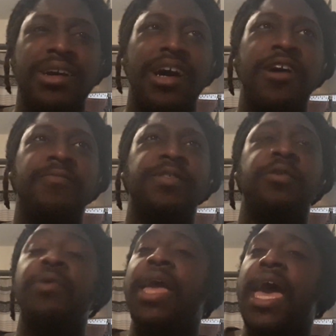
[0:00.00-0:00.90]

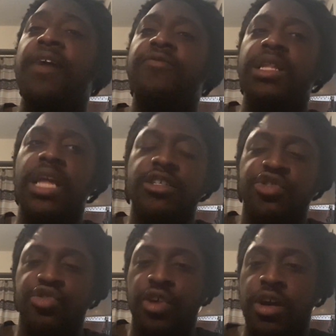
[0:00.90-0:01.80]
So we have a lot of
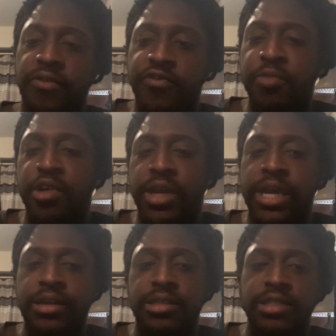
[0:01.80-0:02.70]
strong female
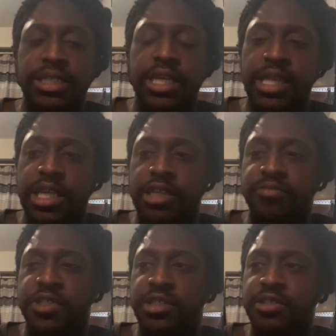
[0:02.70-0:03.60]
characters in the
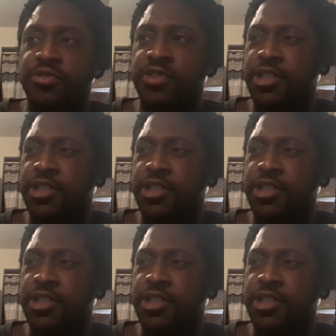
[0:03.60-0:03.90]
MCU.